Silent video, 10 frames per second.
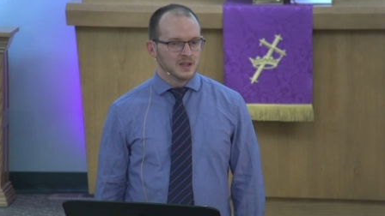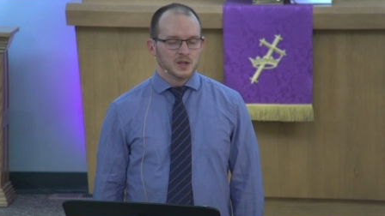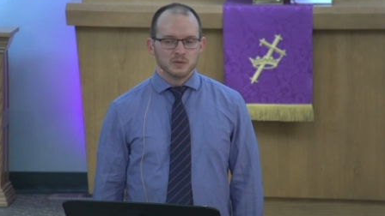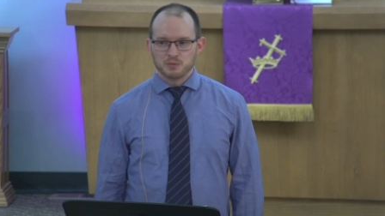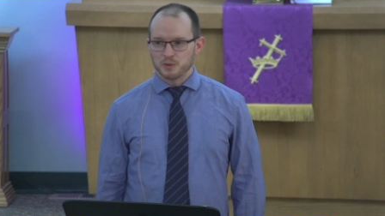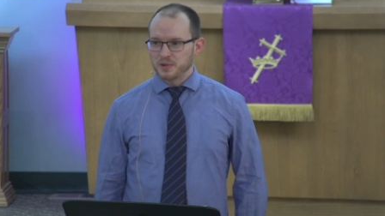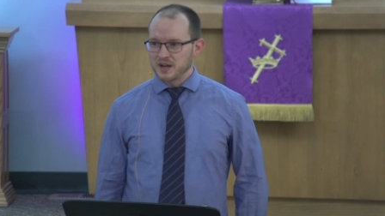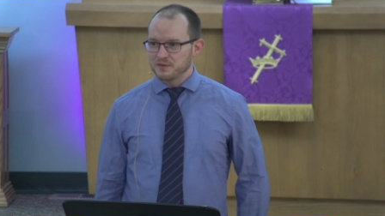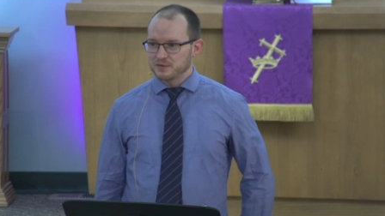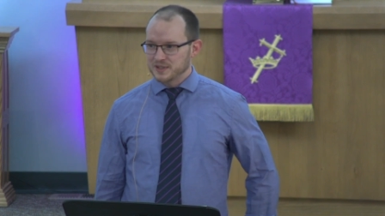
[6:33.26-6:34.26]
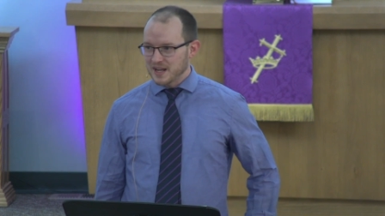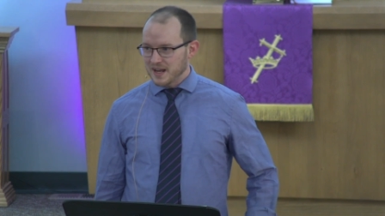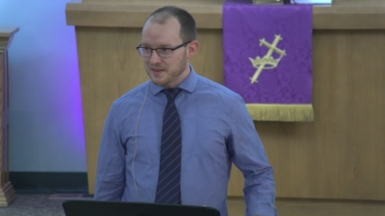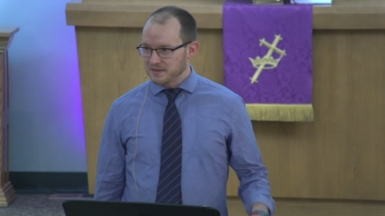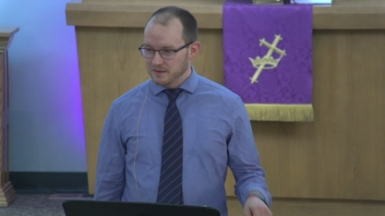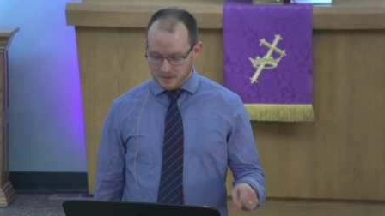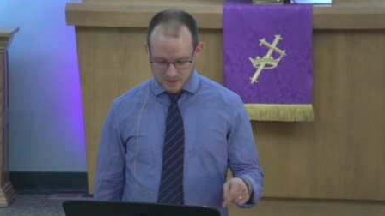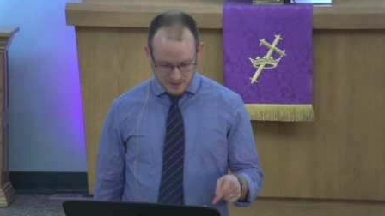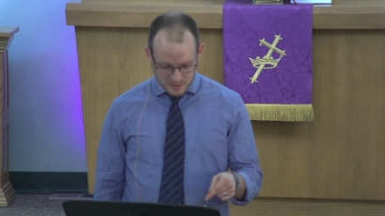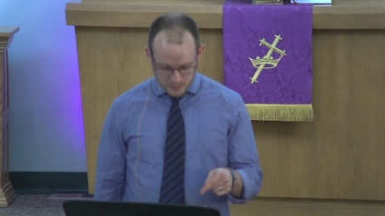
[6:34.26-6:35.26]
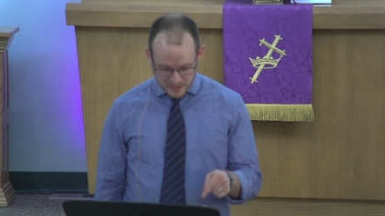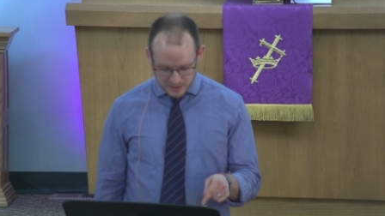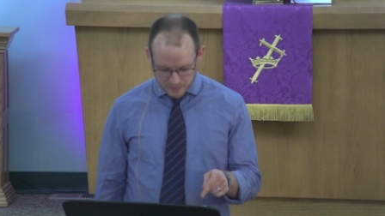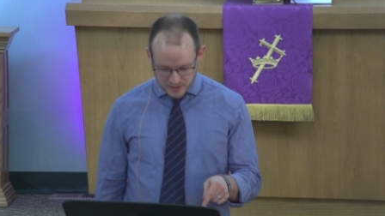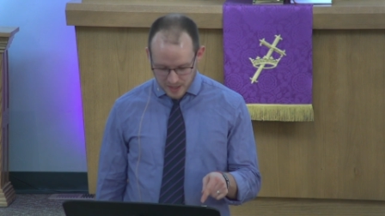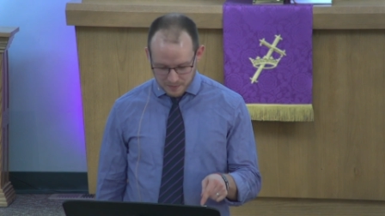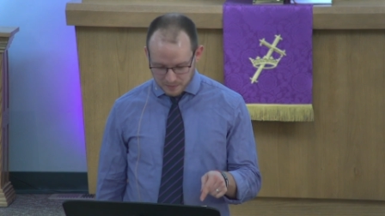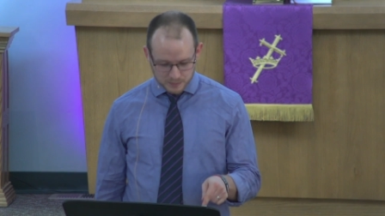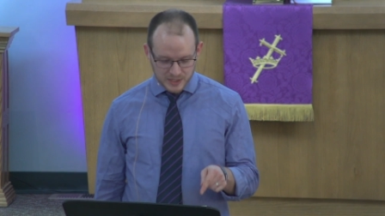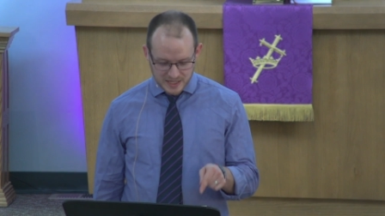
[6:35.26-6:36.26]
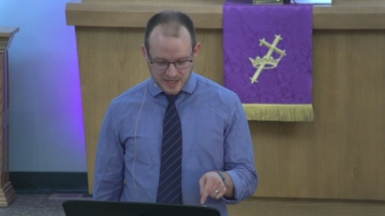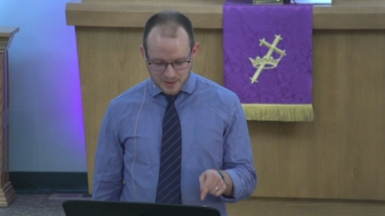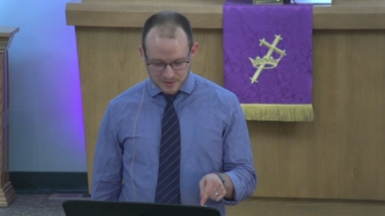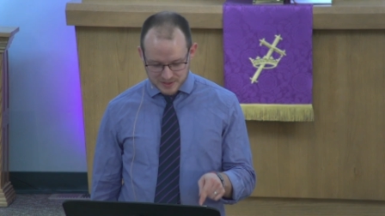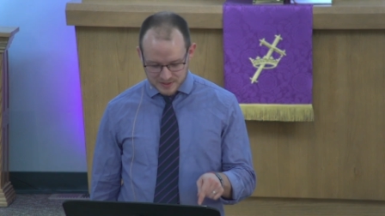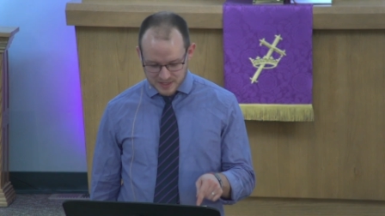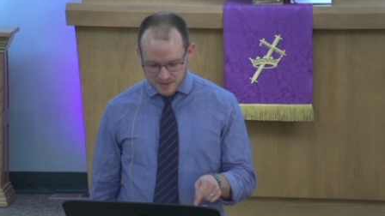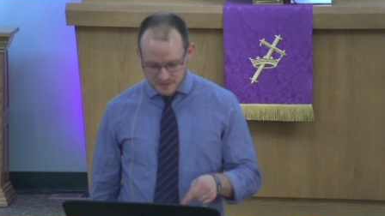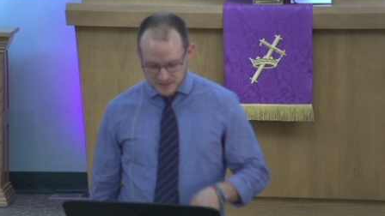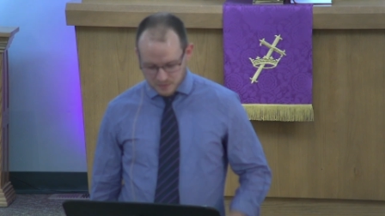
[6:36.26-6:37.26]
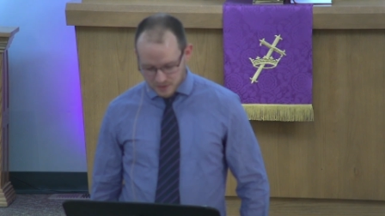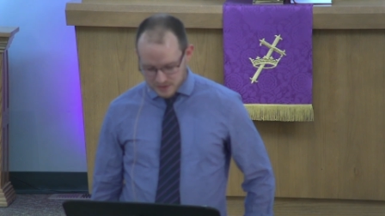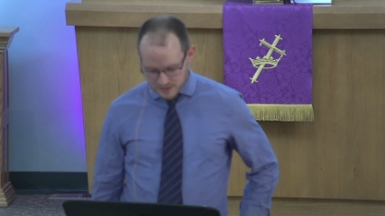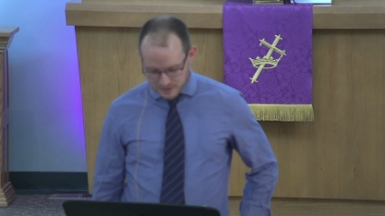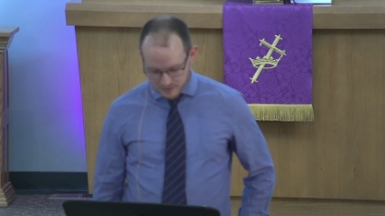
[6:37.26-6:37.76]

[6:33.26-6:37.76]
We prepare for death by being able to say these words